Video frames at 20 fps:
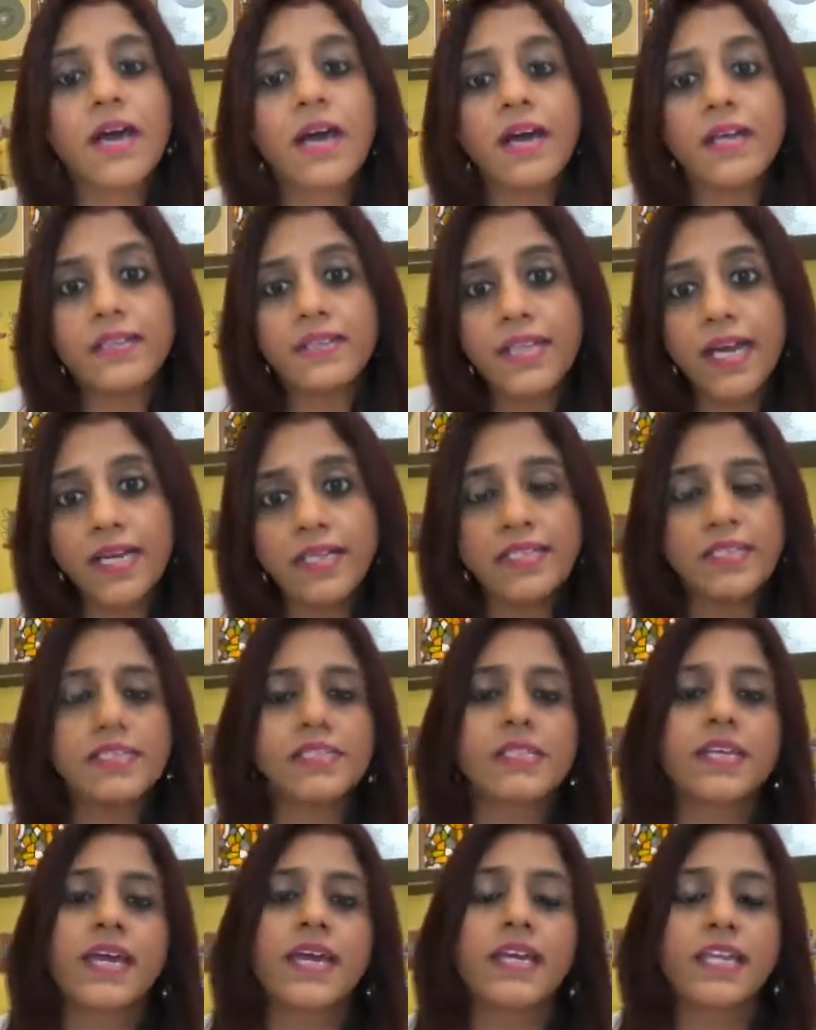And that
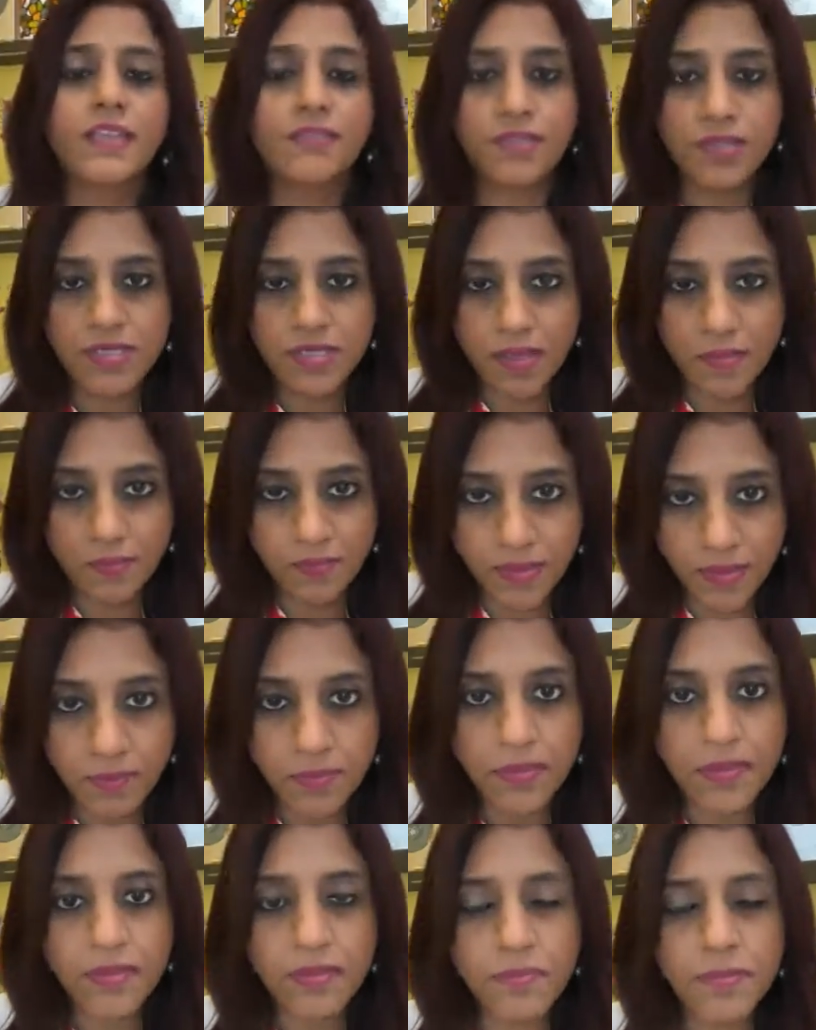is scary for some
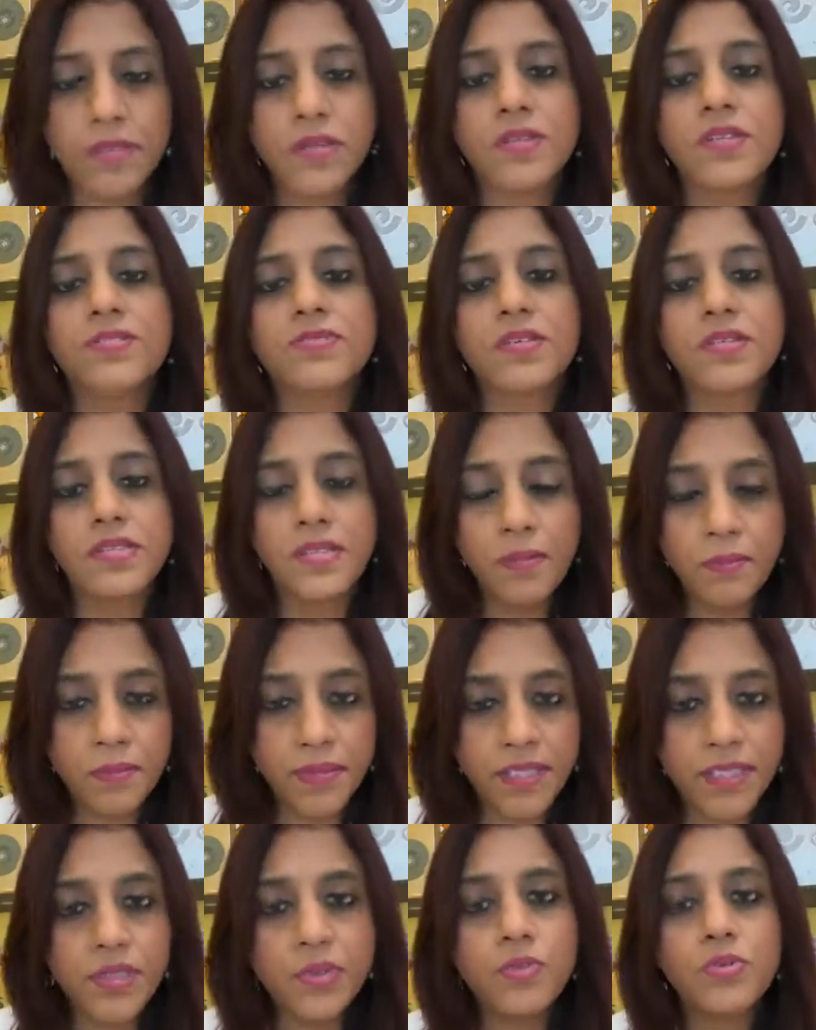people, because for
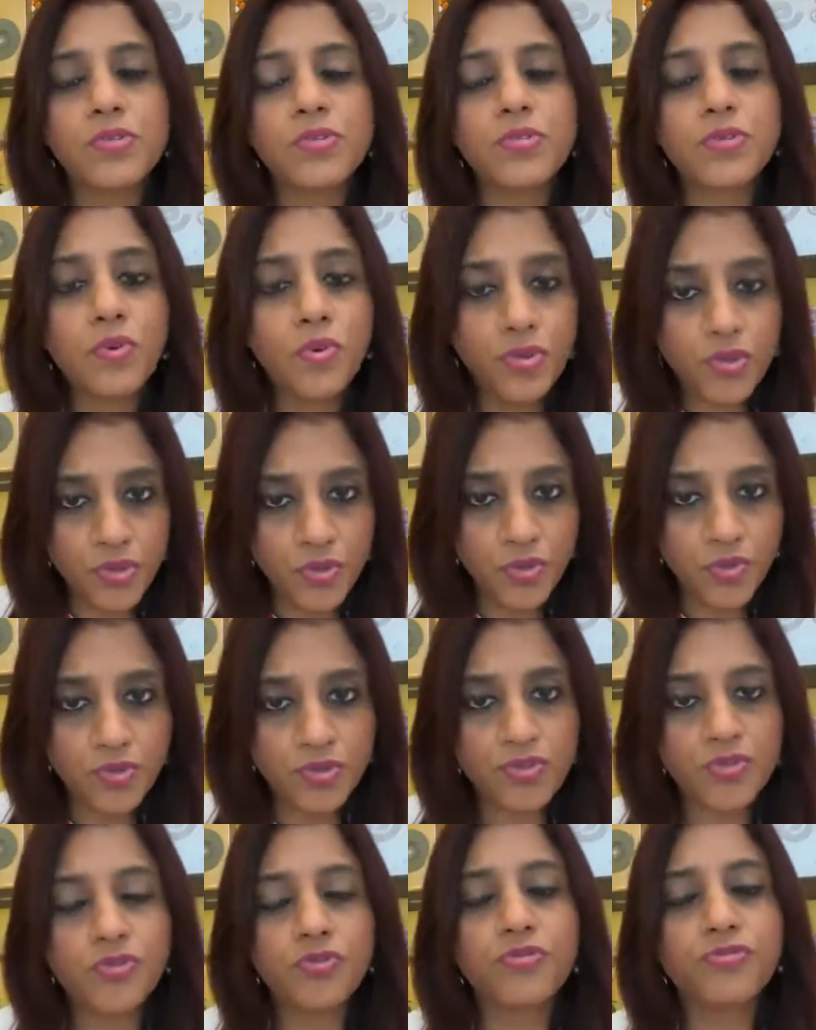somebody who is so
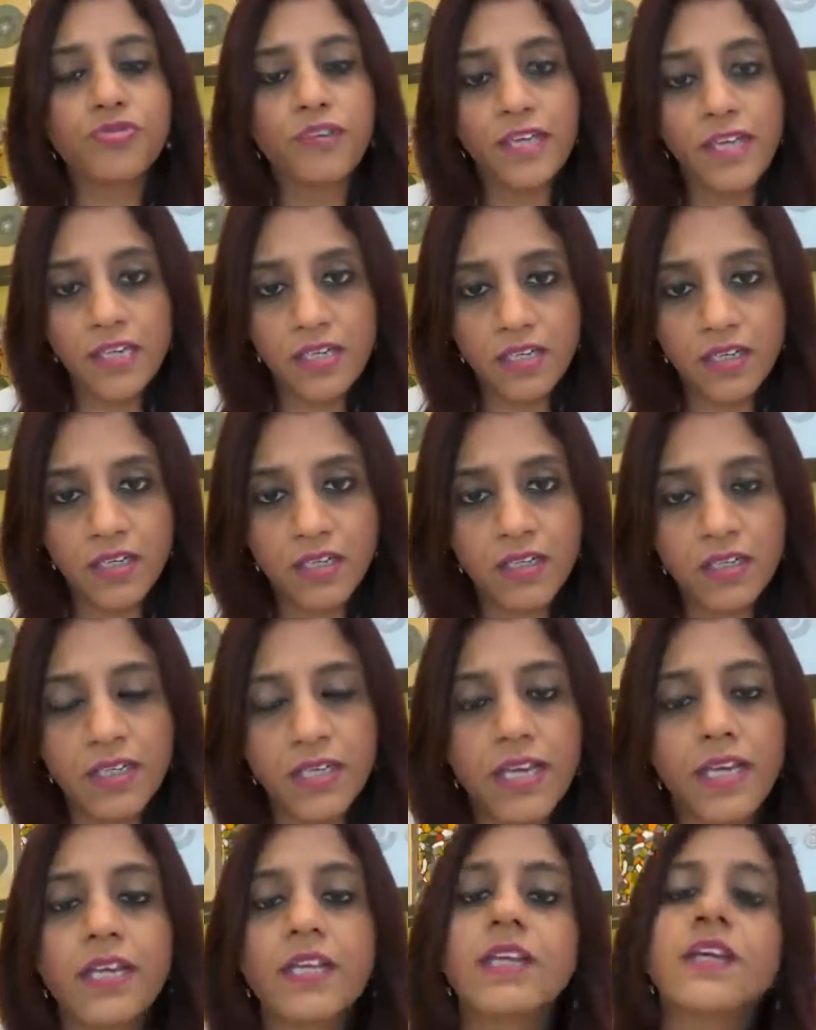used to failure,
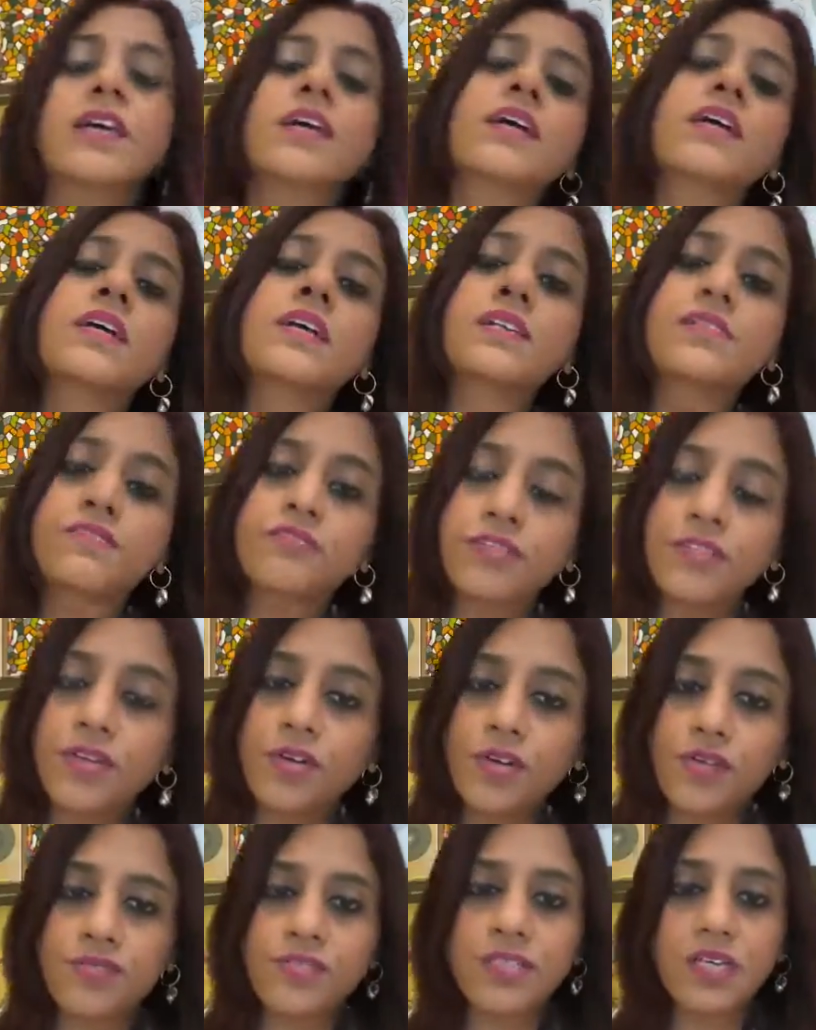again,
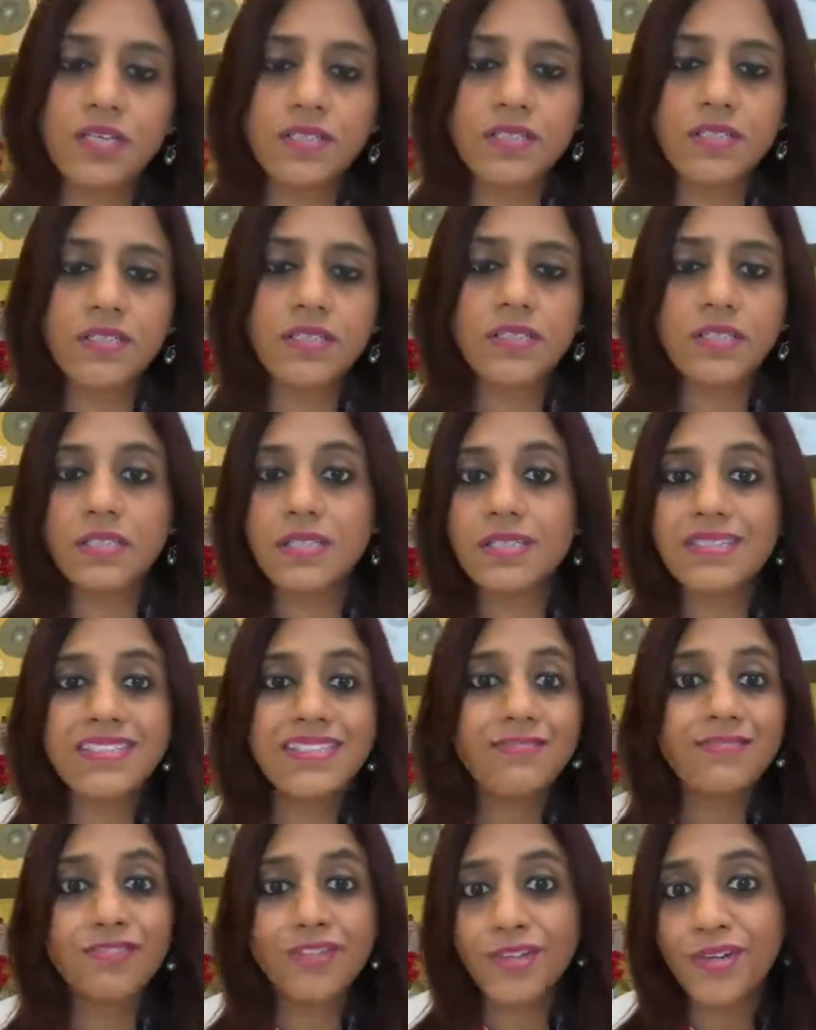fear of success is
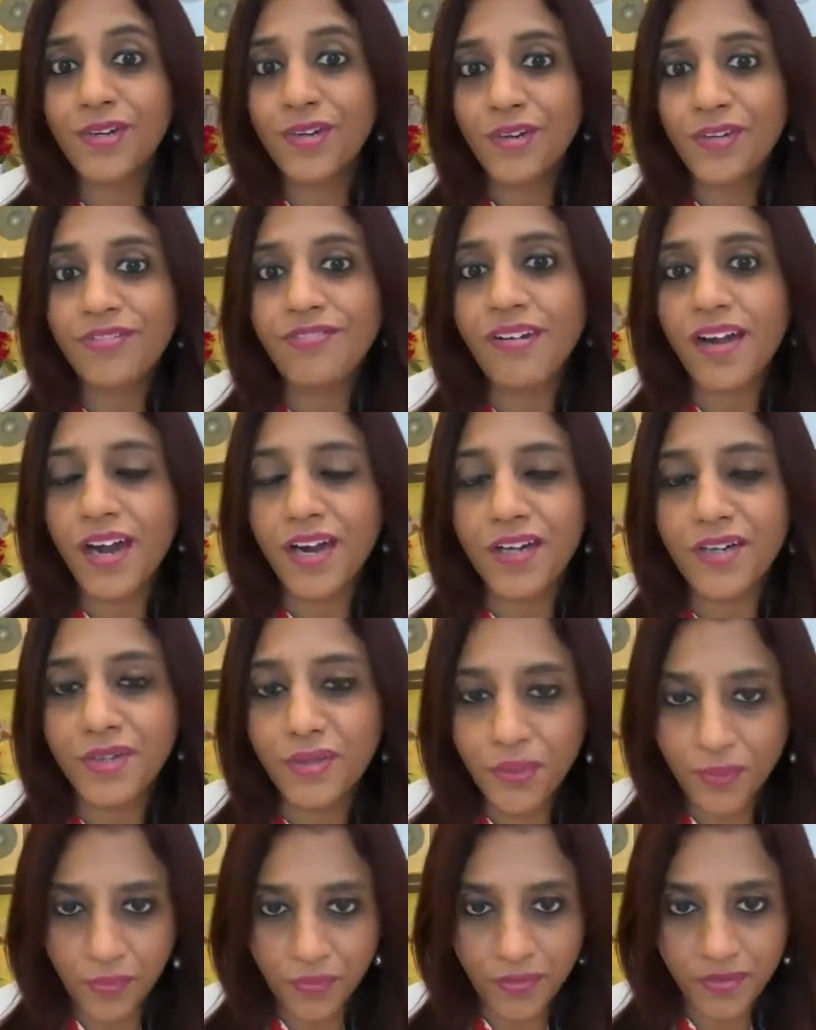fear of
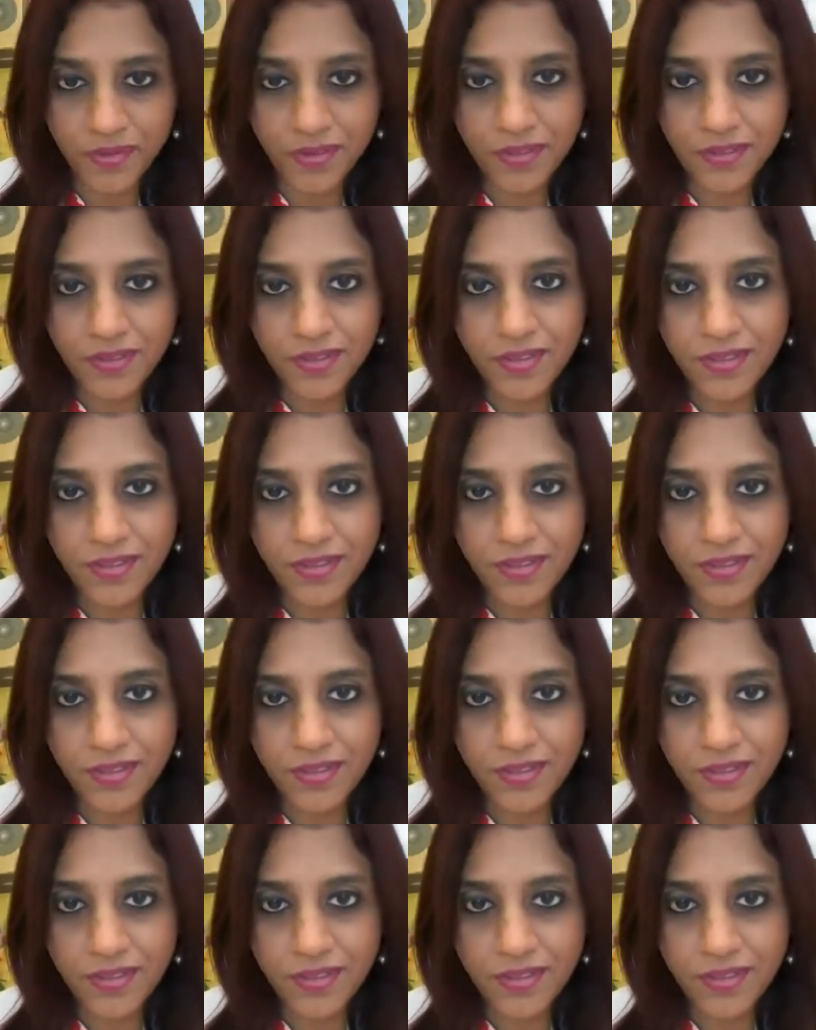unknown.